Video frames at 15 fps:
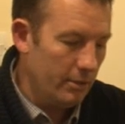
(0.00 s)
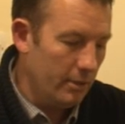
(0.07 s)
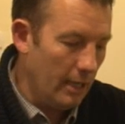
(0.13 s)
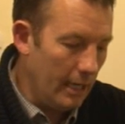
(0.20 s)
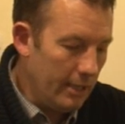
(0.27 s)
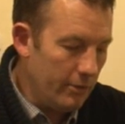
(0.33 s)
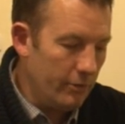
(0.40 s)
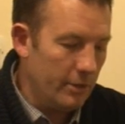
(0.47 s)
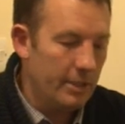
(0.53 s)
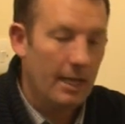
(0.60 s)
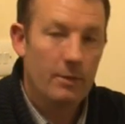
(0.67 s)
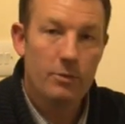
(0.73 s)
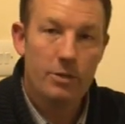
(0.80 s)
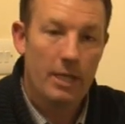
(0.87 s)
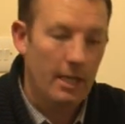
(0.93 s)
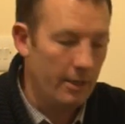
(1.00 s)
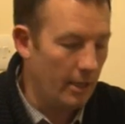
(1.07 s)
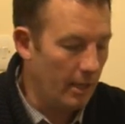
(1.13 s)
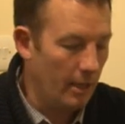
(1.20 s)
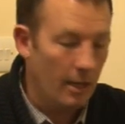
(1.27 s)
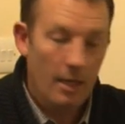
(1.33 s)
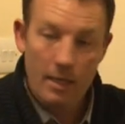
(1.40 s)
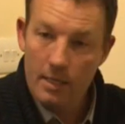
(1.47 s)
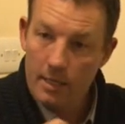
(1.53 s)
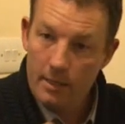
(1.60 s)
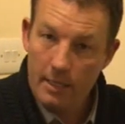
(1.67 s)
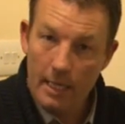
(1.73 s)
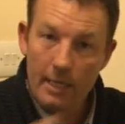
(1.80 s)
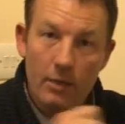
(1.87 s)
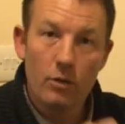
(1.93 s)
Into a town centre,
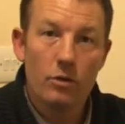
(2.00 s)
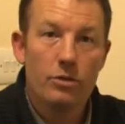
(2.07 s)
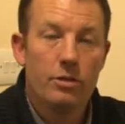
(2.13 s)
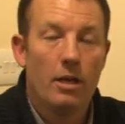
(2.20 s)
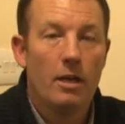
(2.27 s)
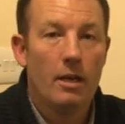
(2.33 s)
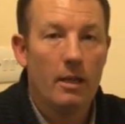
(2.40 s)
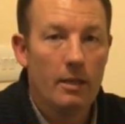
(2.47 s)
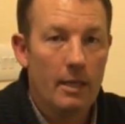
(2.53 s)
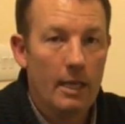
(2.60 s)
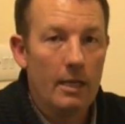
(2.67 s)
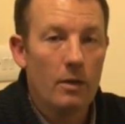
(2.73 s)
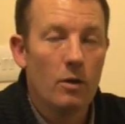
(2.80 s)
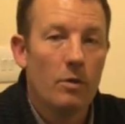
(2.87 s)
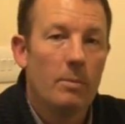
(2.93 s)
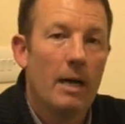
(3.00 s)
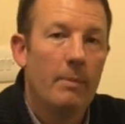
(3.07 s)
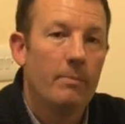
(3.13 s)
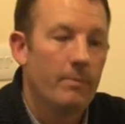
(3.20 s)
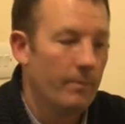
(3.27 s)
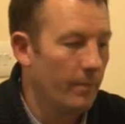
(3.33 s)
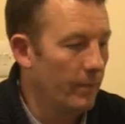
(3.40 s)
there you go sir, there you go ma'am,